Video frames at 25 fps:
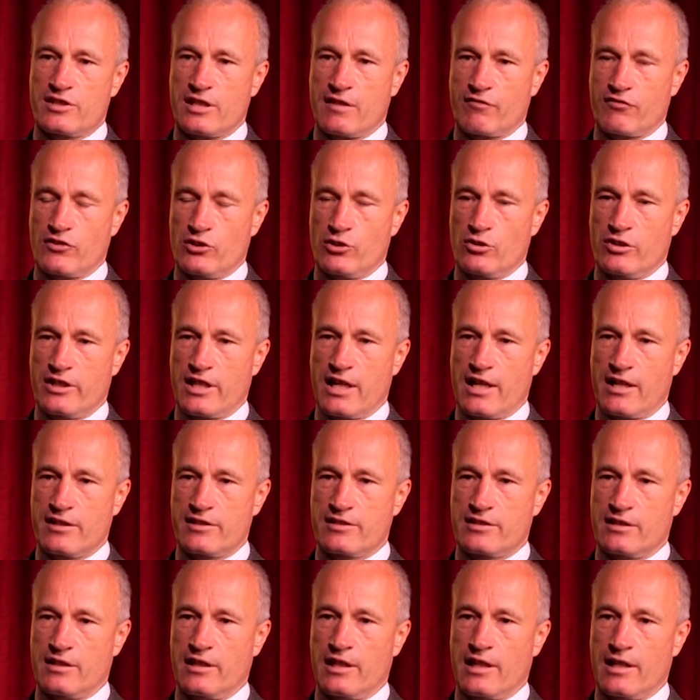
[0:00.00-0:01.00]
have to look
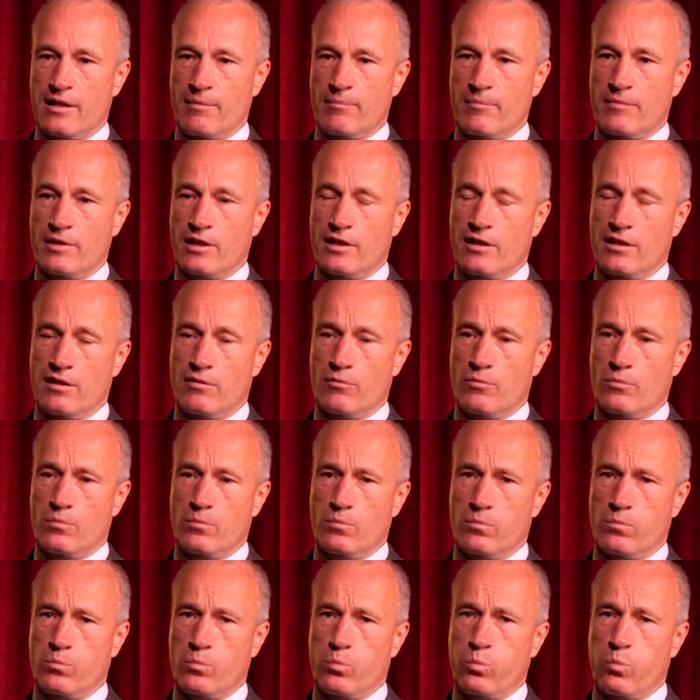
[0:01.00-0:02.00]
at
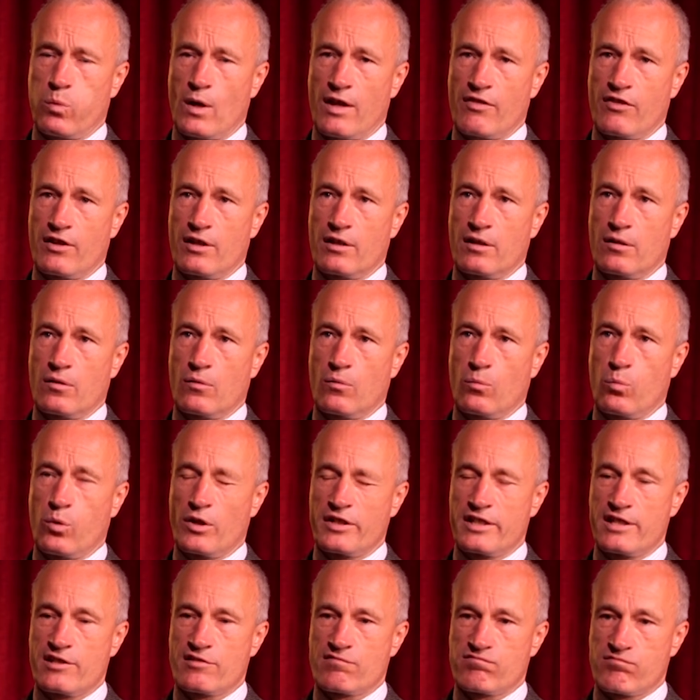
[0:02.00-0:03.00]
whether
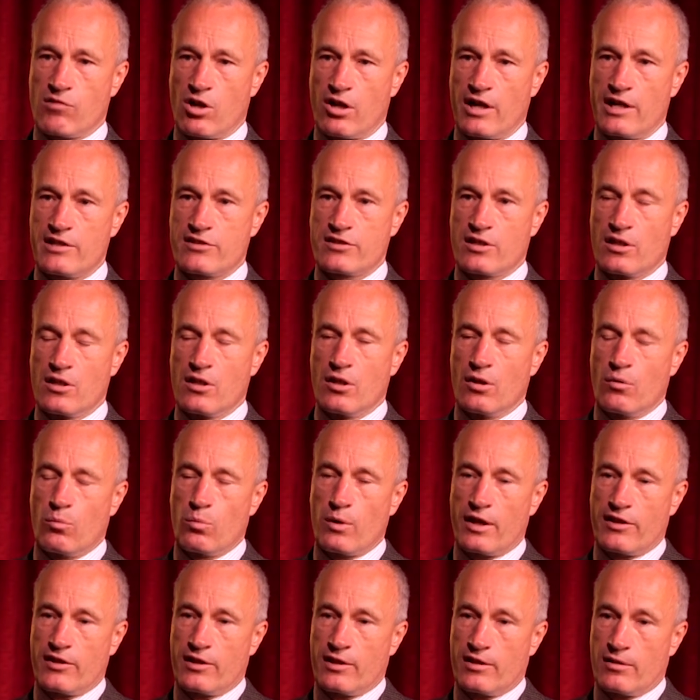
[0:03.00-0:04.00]
one is right,
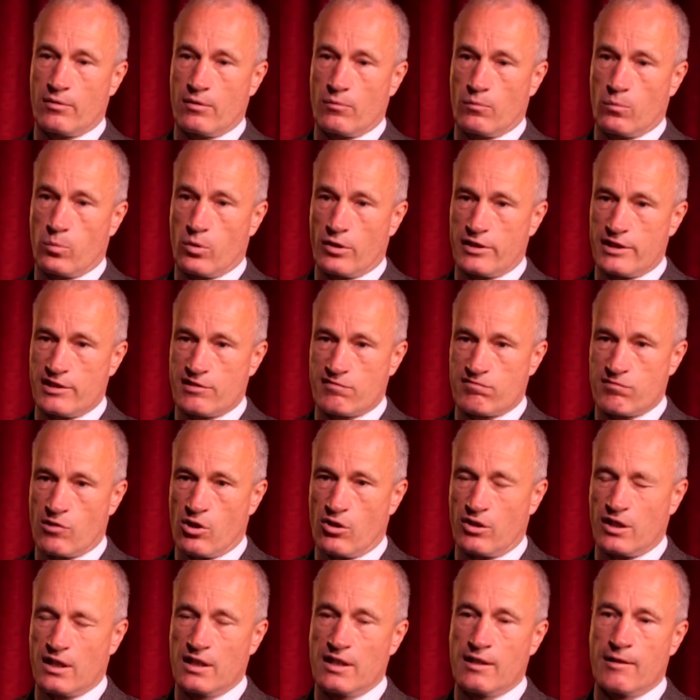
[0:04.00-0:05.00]
whether one is
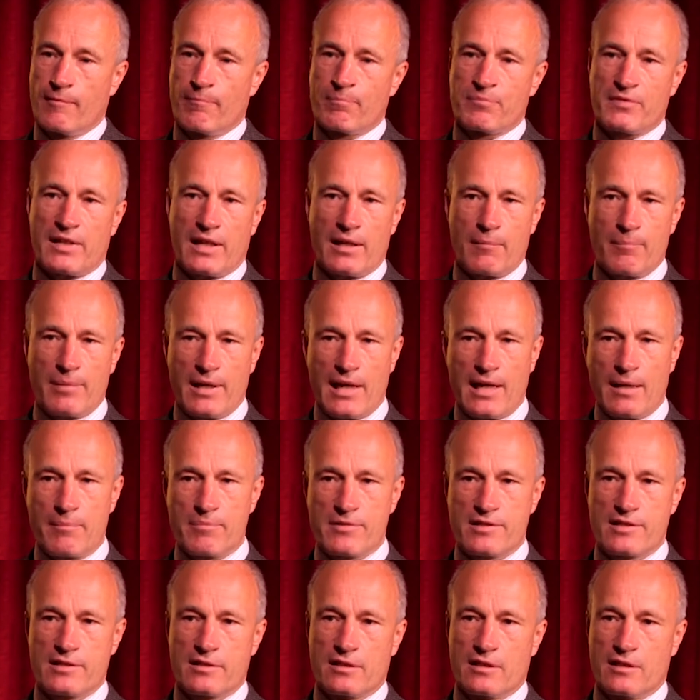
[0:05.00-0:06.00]
wrong, and
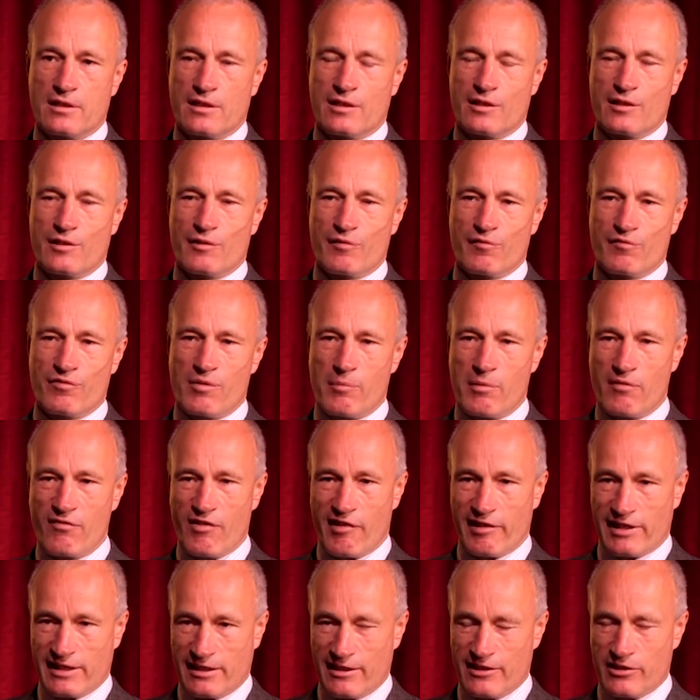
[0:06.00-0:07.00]
perhaps from a
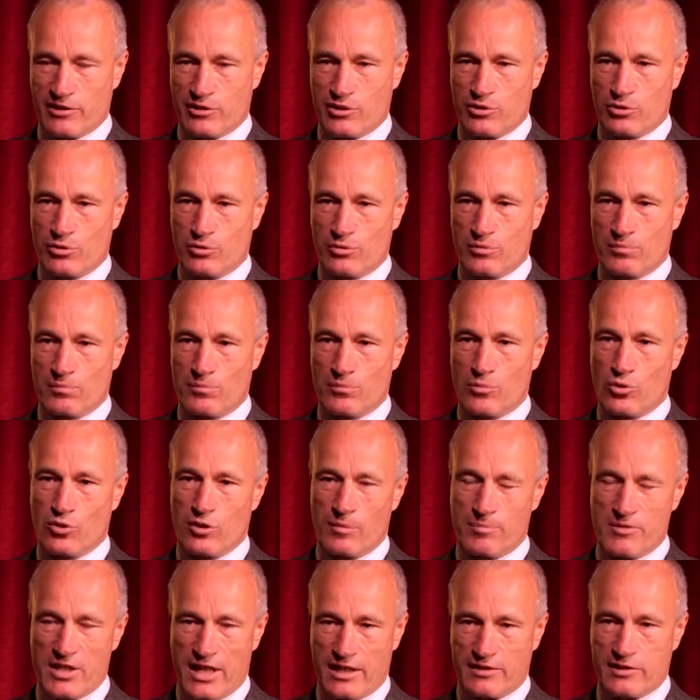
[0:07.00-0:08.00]
very clinical, more
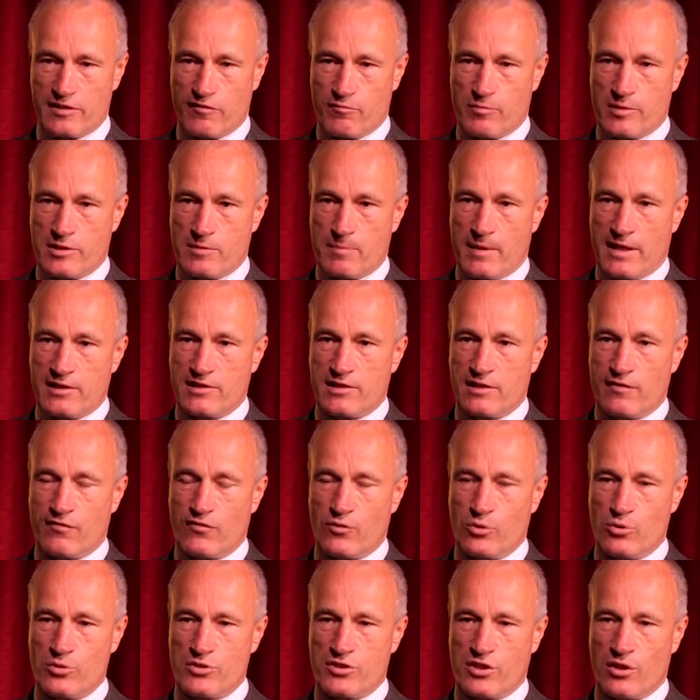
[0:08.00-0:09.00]
objective perspective,
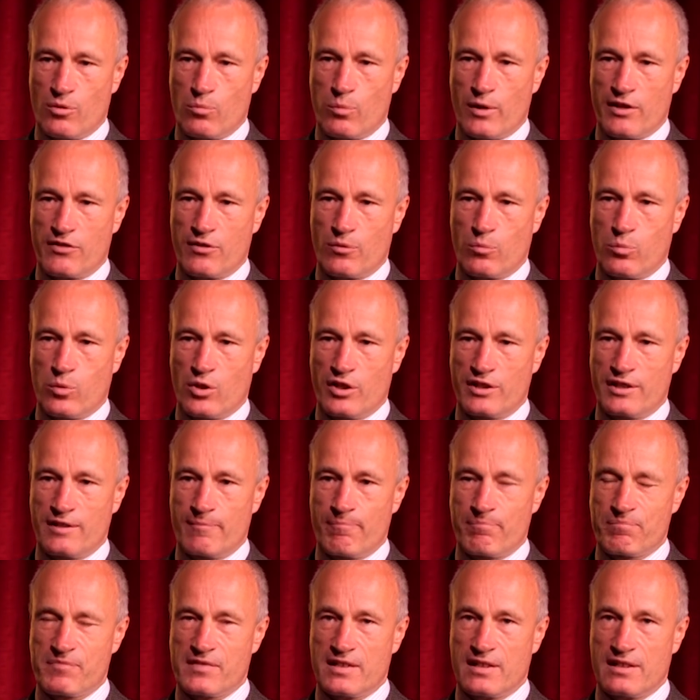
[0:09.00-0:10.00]
also whether
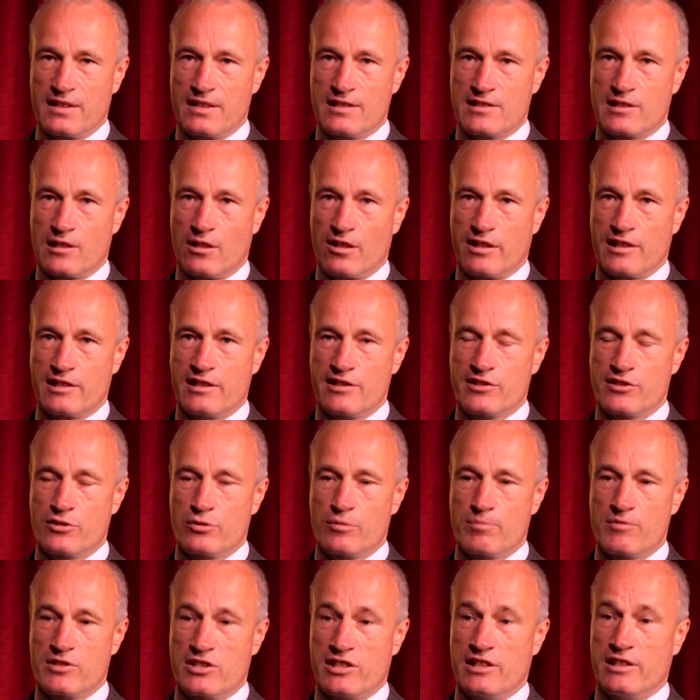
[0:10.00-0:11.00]
one is likely to
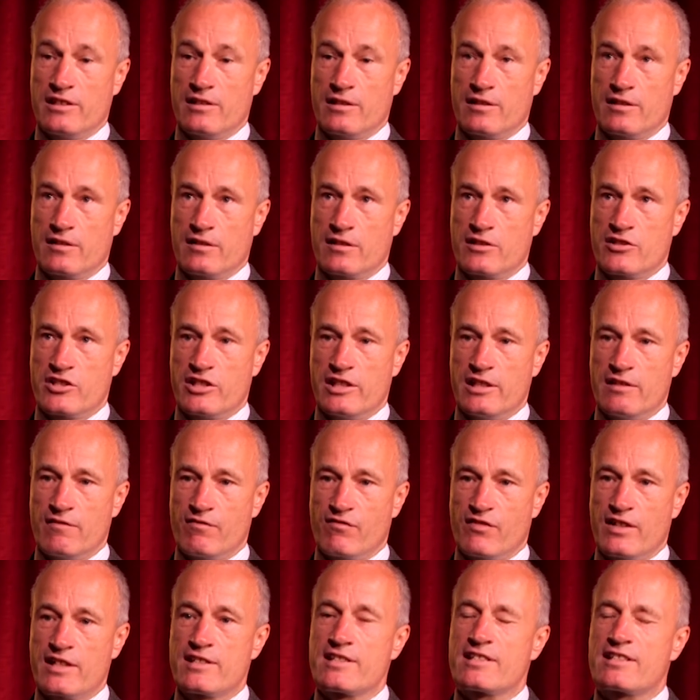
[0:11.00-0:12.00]

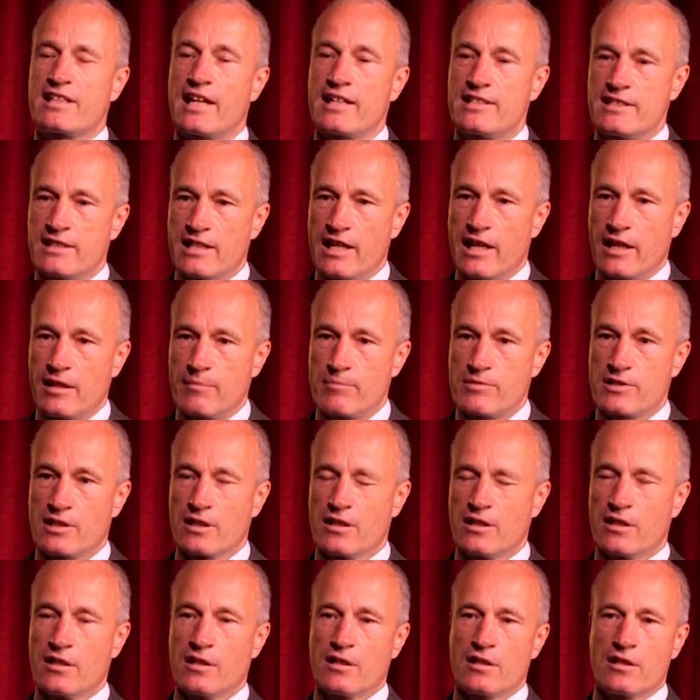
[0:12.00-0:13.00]
achieve its stated aims.
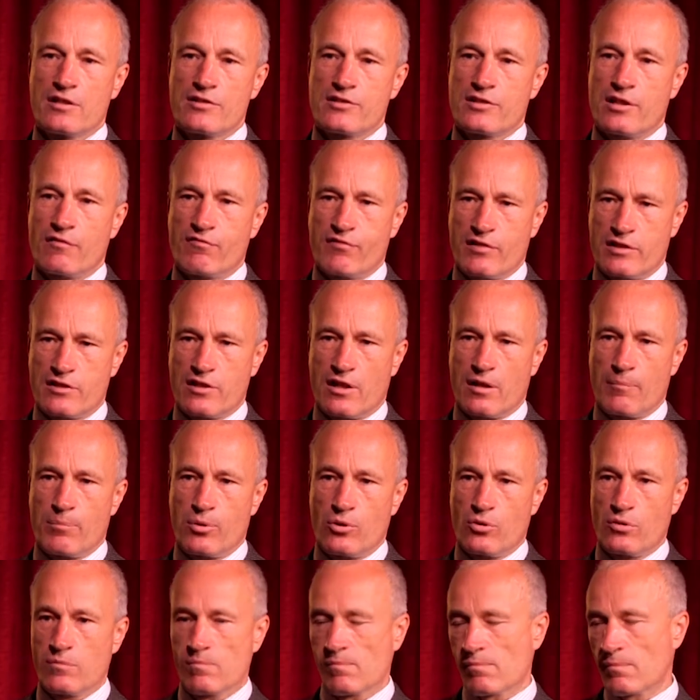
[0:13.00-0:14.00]
So, for
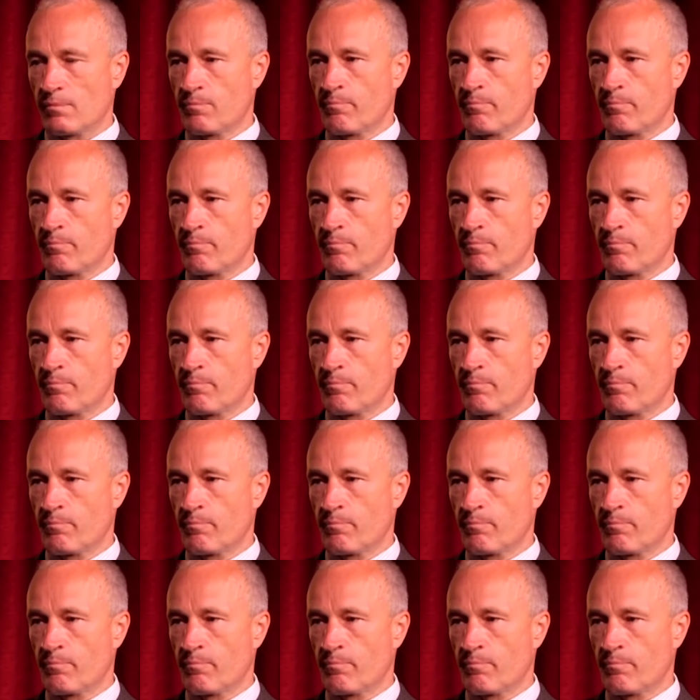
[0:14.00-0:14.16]
example,